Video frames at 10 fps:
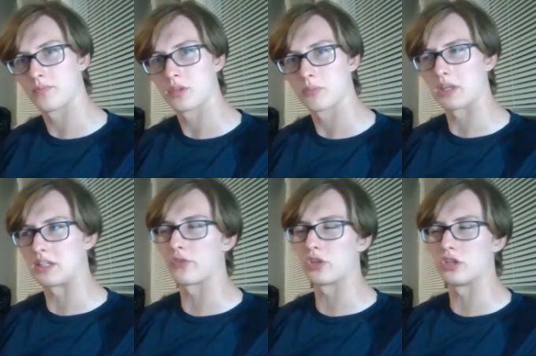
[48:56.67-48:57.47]
but
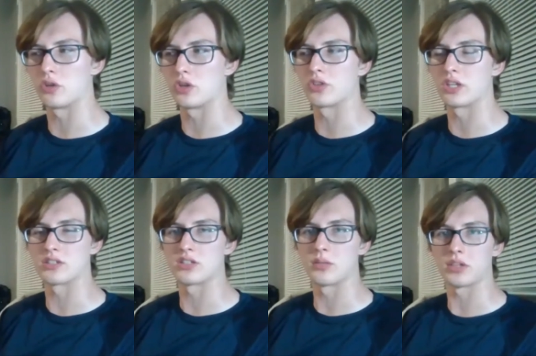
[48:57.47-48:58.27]
definitely you think
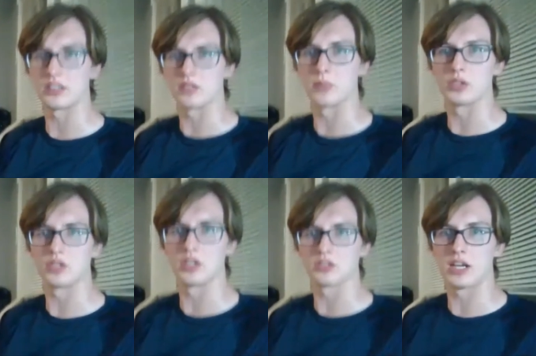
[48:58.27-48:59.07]
it's something like the
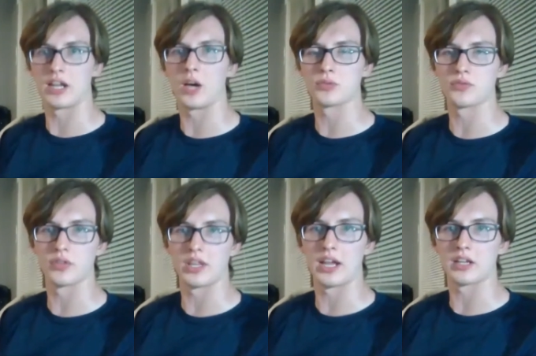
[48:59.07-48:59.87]
military kind of helps for
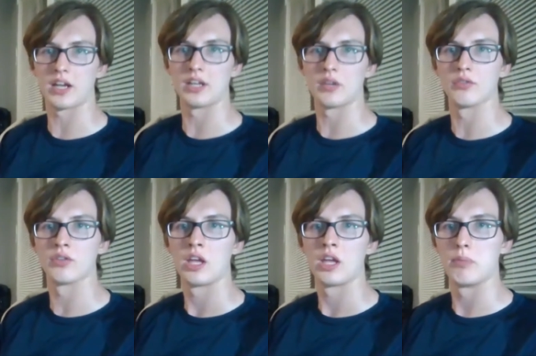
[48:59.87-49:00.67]
that kind of
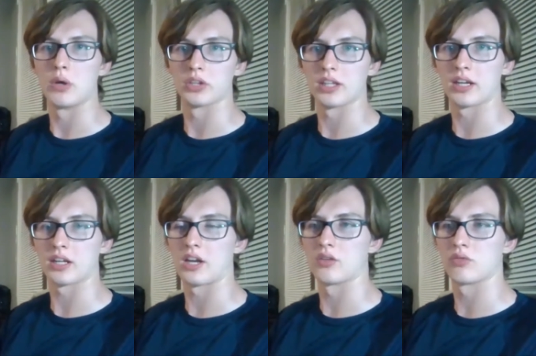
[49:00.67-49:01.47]
building that
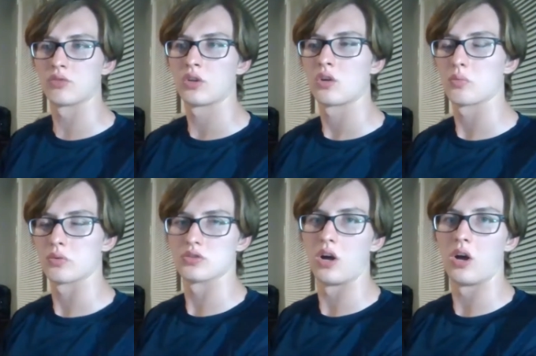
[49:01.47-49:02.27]
kind of
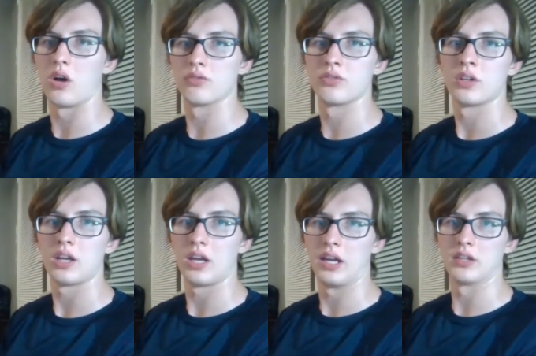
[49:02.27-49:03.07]
resolve and